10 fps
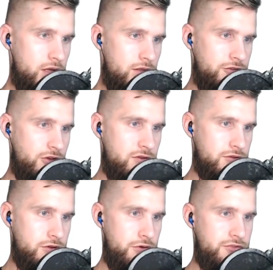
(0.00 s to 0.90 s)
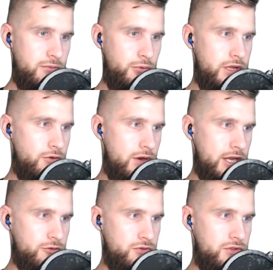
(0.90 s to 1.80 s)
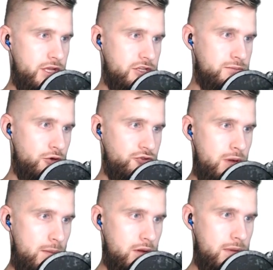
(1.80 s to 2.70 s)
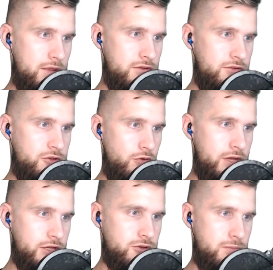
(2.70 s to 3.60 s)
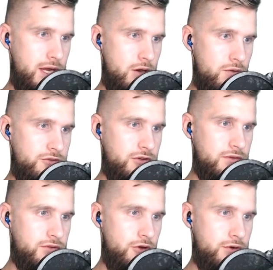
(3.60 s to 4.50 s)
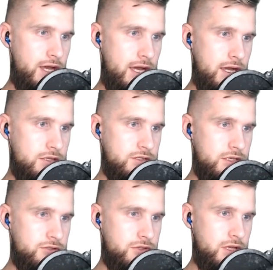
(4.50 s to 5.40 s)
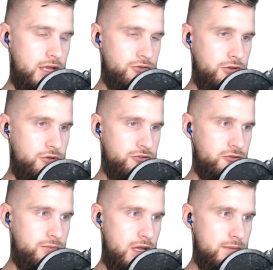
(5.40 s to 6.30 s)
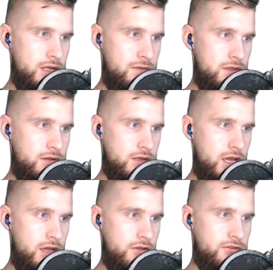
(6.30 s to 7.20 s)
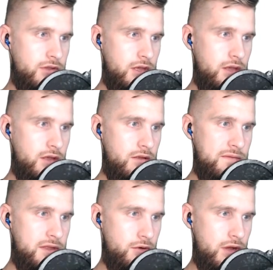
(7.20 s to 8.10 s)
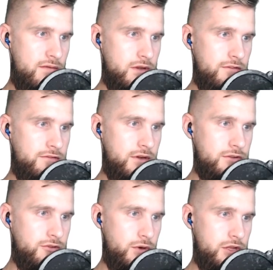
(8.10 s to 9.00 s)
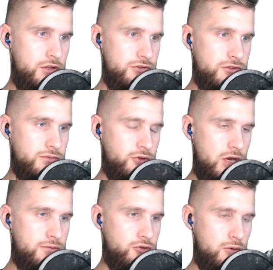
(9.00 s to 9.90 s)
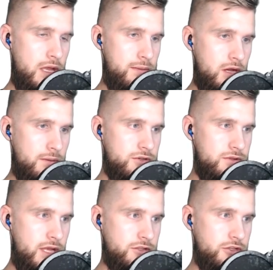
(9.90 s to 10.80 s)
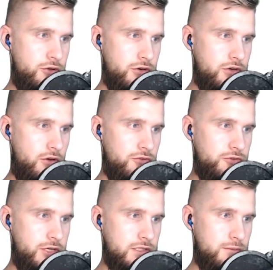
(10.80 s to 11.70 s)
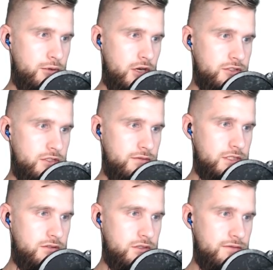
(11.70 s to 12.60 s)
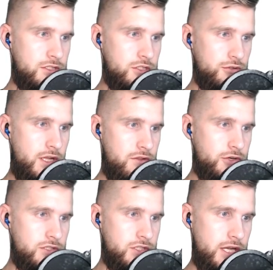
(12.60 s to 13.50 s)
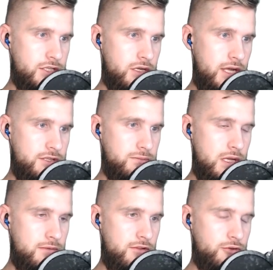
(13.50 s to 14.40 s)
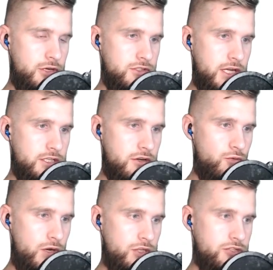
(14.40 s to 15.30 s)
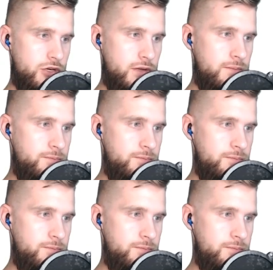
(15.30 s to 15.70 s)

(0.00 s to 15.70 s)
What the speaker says: The service node simply interacts with the exposed public methods. The only extra power the service node has is to cancel a user's payment in the case that they don't have enough funds. When a user subscribes to a payment option, the executor calls the transfer proxy to facilitate the transaction and adds a payment to the transaction registry.